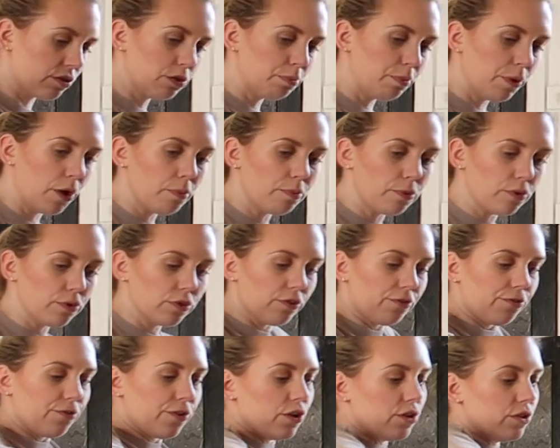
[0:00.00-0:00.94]
I'm gonna put all the
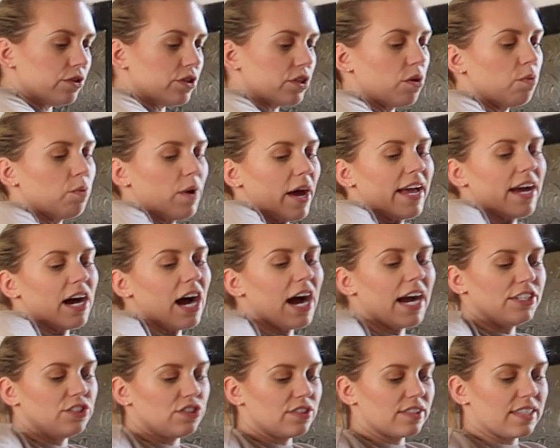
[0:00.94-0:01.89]
food away.
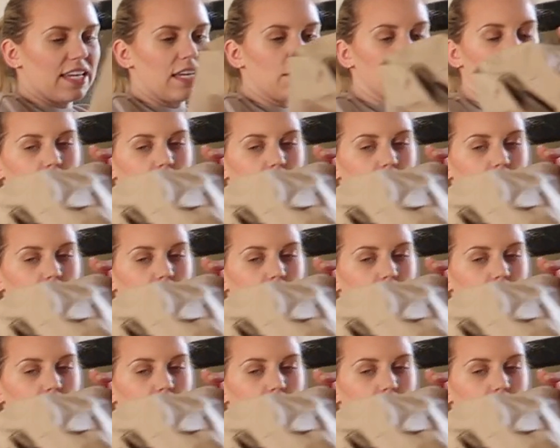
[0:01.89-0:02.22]
I just keep